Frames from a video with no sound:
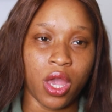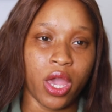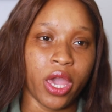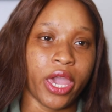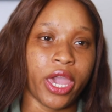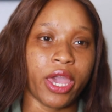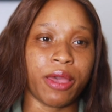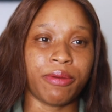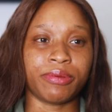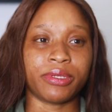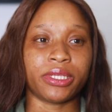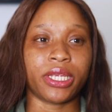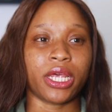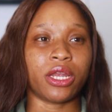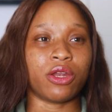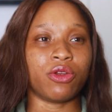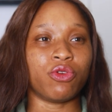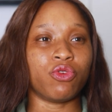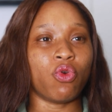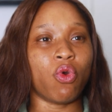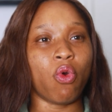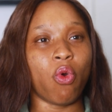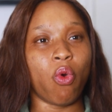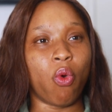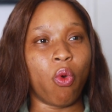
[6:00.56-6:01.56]
Him said,
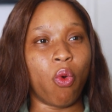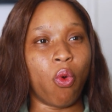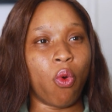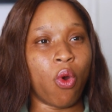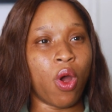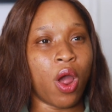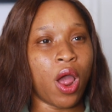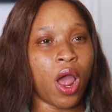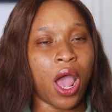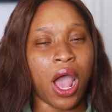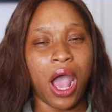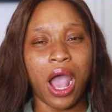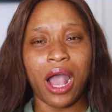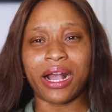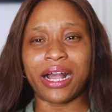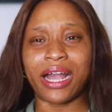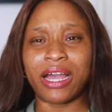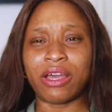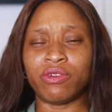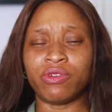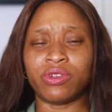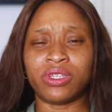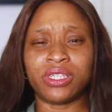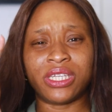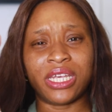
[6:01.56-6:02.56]
no, how
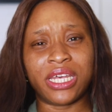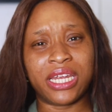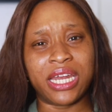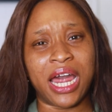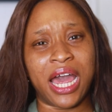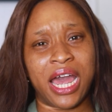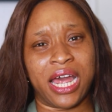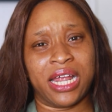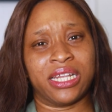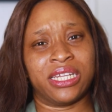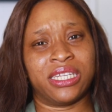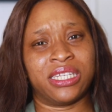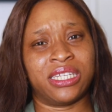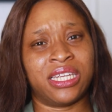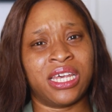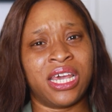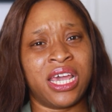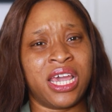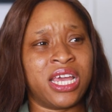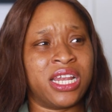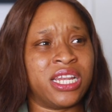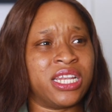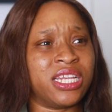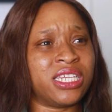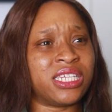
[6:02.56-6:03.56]
can you say that?
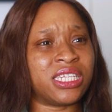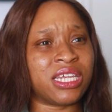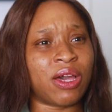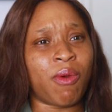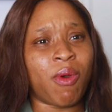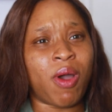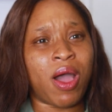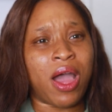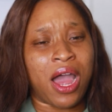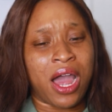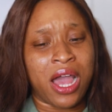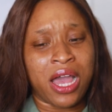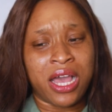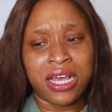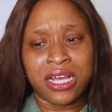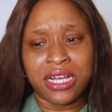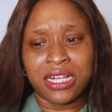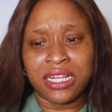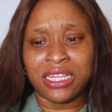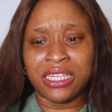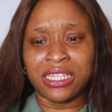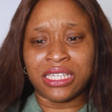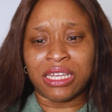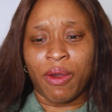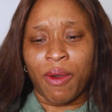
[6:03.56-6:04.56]
This is
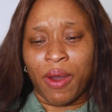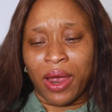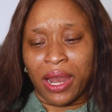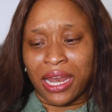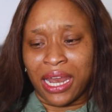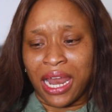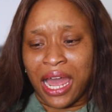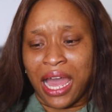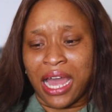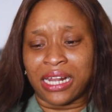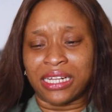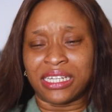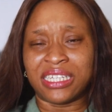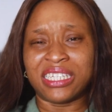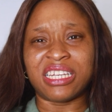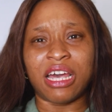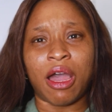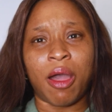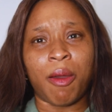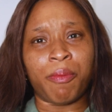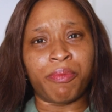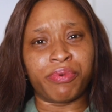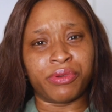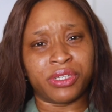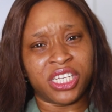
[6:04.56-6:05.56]
our land, this is
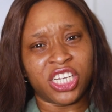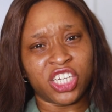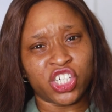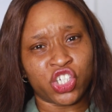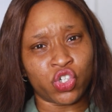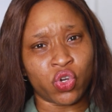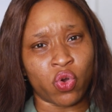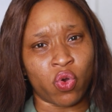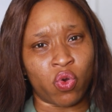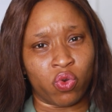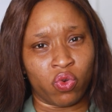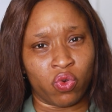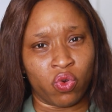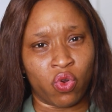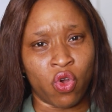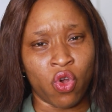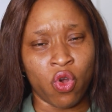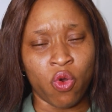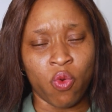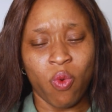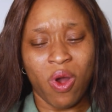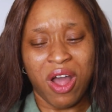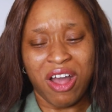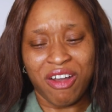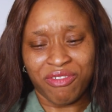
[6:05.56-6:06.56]
our possession.
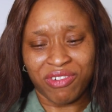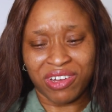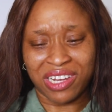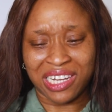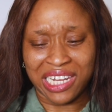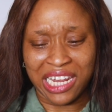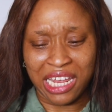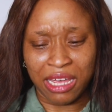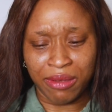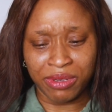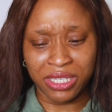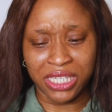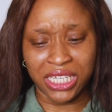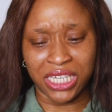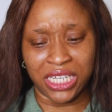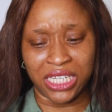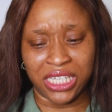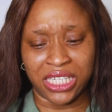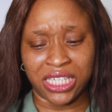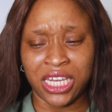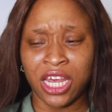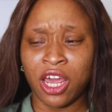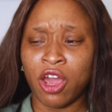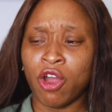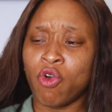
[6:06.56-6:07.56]
We have claimed
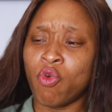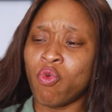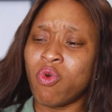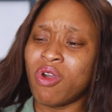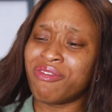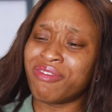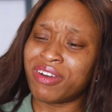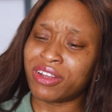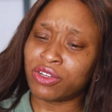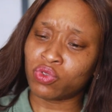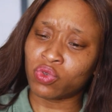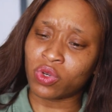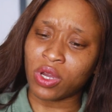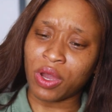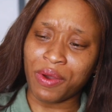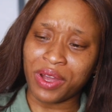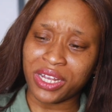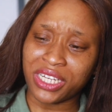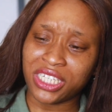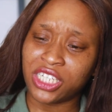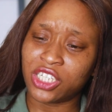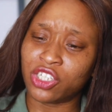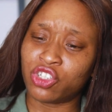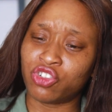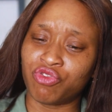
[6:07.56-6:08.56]
it. Whoever took our
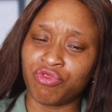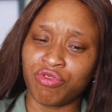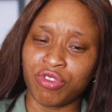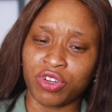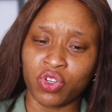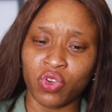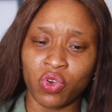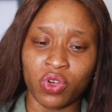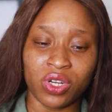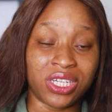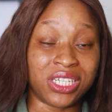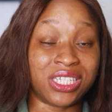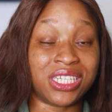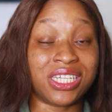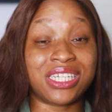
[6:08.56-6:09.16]
cheese should return it.